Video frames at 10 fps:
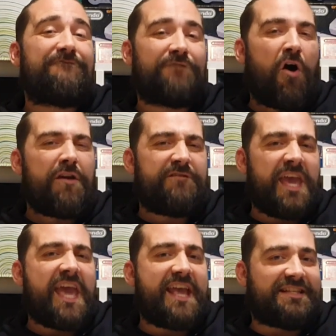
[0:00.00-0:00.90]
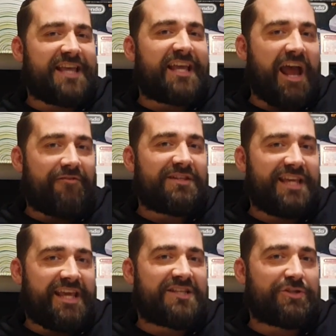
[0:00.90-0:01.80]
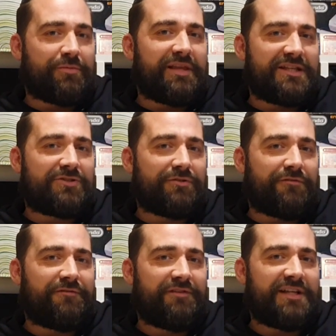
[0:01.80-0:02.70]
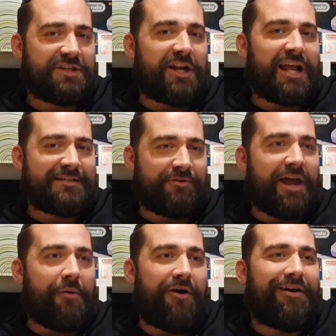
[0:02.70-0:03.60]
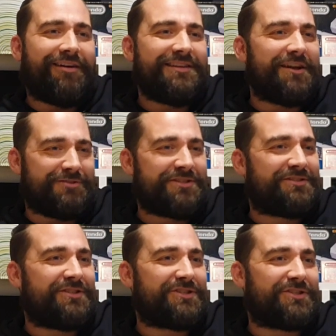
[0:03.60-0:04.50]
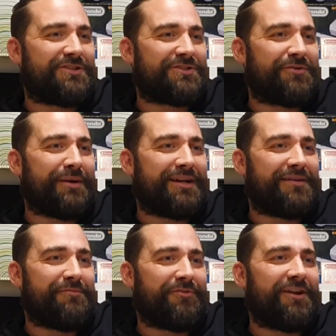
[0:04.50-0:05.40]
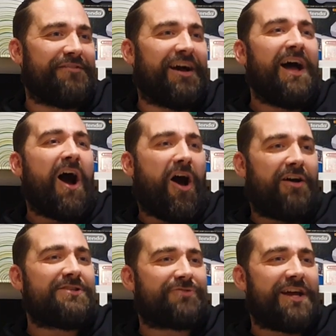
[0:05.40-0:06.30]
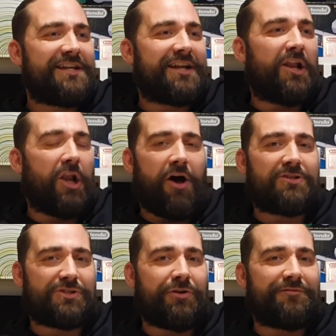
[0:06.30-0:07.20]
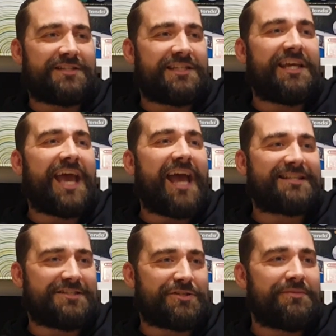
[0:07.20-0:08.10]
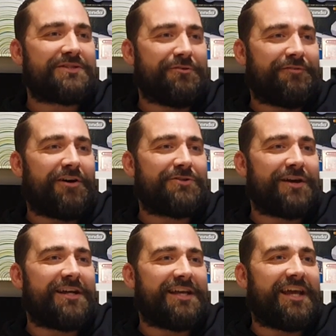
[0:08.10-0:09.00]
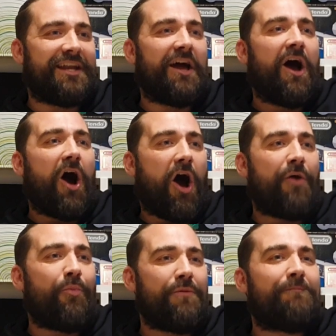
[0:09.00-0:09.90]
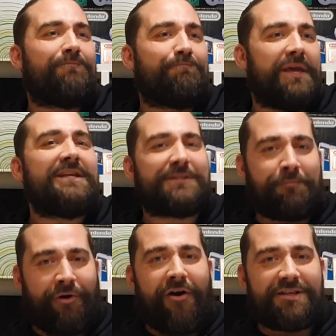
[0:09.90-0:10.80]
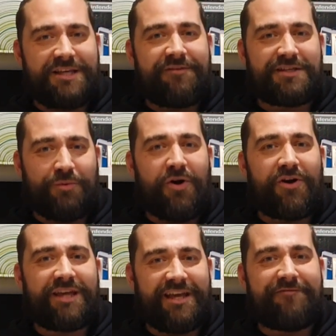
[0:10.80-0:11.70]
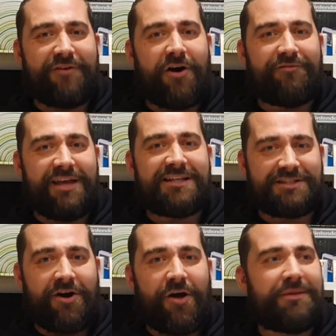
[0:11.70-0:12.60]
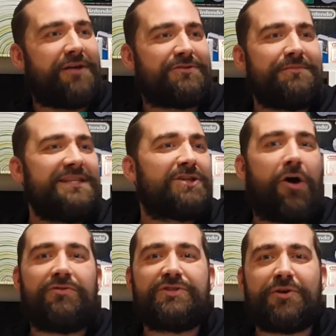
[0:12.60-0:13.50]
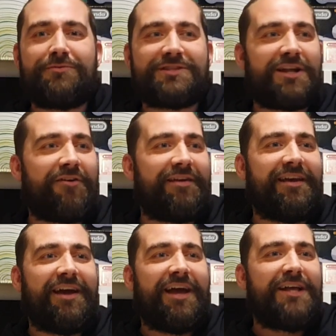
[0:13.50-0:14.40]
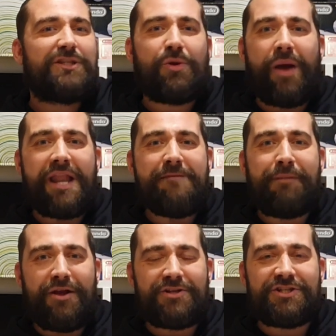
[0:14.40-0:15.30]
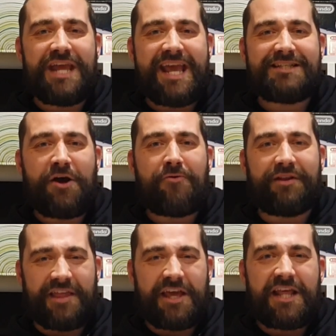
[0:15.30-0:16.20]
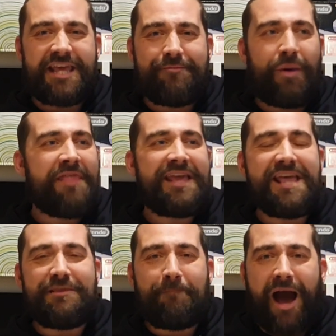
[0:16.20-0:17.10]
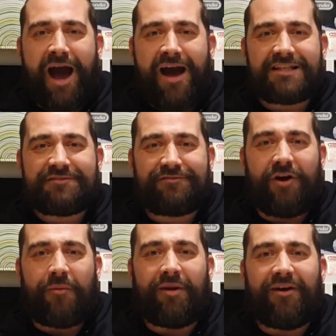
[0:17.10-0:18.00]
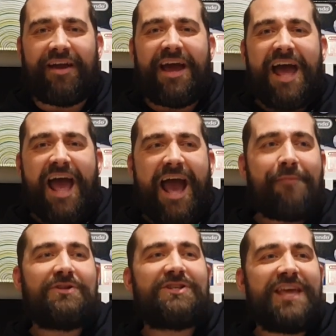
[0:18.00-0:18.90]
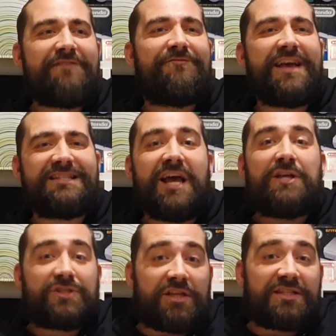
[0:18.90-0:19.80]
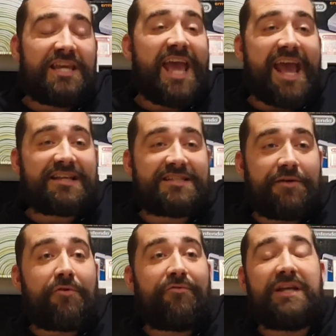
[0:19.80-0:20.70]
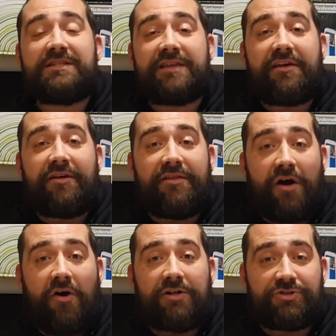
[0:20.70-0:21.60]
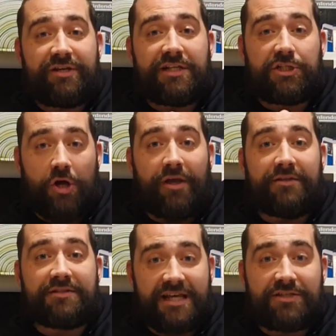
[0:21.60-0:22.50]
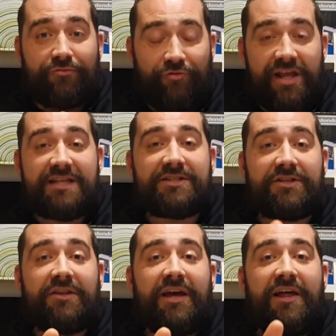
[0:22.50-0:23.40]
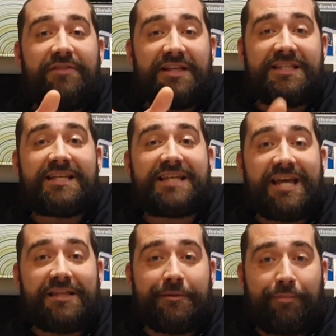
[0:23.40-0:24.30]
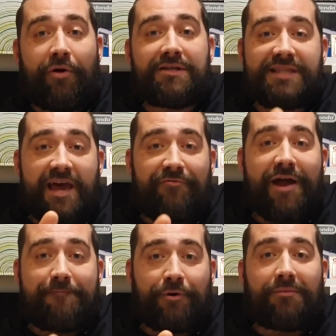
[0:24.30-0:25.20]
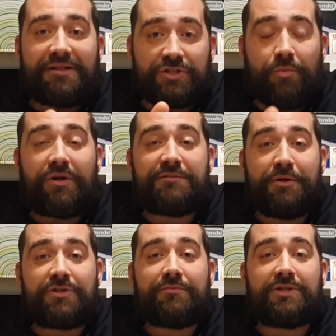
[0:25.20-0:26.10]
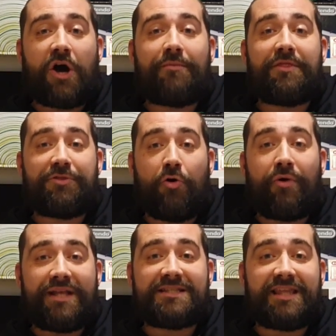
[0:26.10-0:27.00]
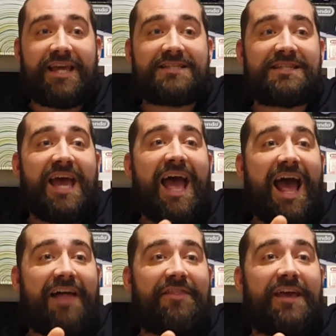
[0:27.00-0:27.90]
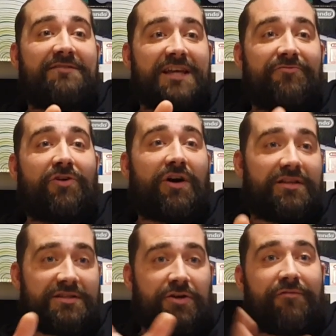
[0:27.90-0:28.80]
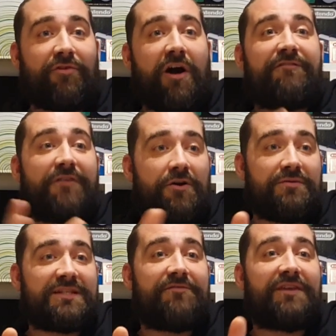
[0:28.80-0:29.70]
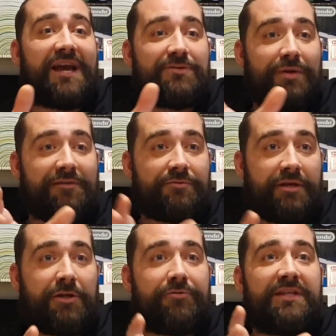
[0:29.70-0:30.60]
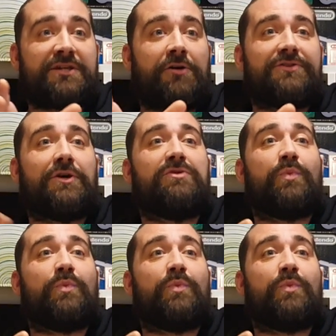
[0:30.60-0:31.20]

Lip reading: 5 years they're guaranteeing some of this stuff is going to last for. Now, you know, just to touch on quickly before I leave you, I trade in a lot of stuff to Cex, and some of the stuff I trade in, I would be surprised if it's working in 5 years' time. You know, some of these consoles that are like 20 plus years old, and they're going to keep, where are they getting the parts from? Like, how much are they invest? So Cex, there are a reason they're the high street giants. There's a reason they dictate the price. They're ran properly. Someone has put some time and thought into this, and they've said, right, to cover our phones and everything else, we'll have to include these consoles.